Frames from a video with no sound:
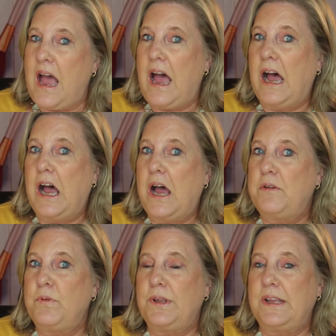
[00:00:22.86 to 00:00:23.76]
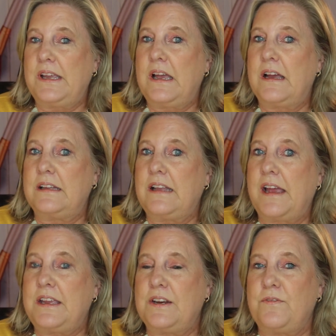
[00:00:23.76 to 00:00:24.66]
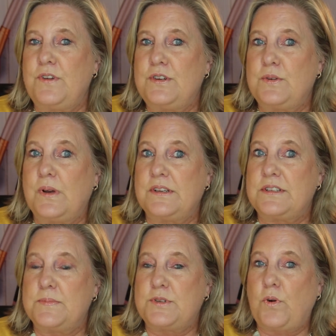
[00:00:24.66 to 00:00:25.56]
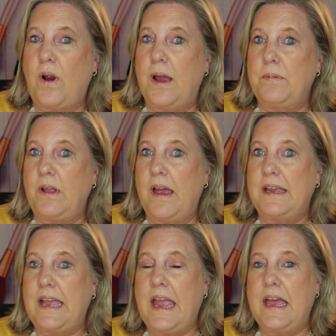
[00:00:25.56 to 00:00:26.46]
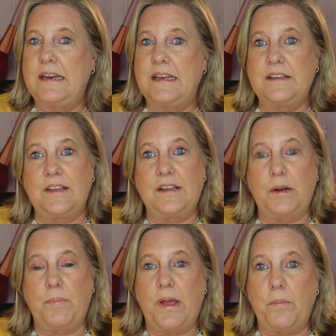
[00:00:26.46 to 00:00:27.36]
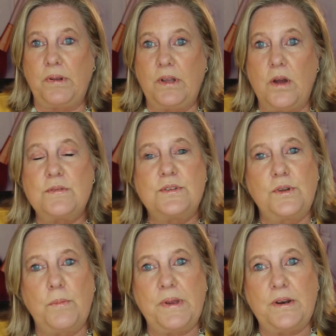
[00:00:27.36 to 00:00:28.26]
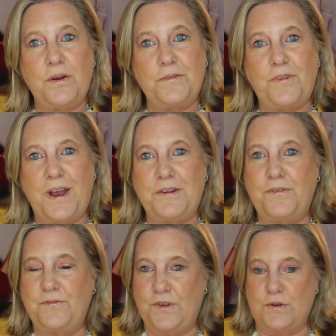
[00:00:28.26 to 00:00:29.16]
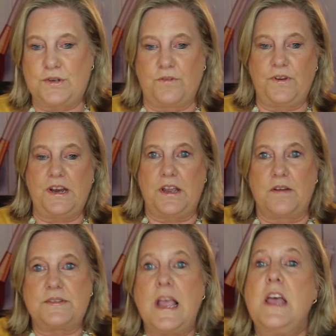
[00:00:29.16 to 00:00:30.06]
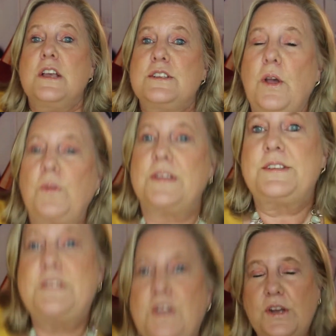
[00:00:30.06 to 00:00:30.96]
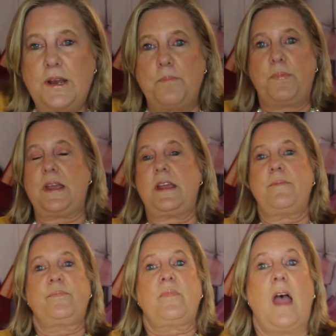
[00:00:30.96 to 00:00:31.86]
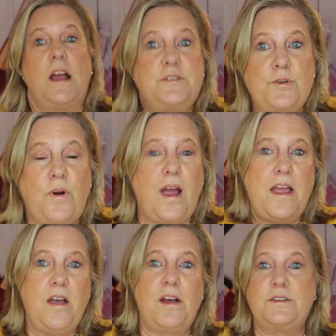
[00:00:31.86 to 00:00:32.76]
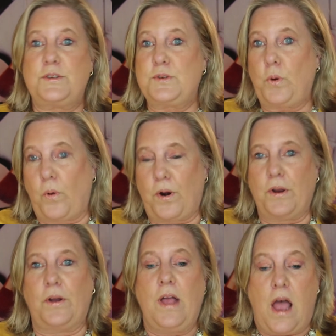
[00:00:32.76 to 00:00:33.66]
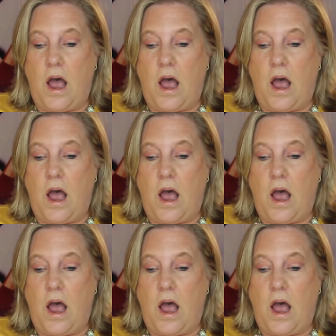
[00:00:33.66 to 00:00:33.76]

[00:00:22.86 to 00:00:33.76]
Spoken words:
I'd really like it if you do a subscribe, like, and hit the little bell below so you'll be notified for future videos. So this is going to be a try-on tutorial.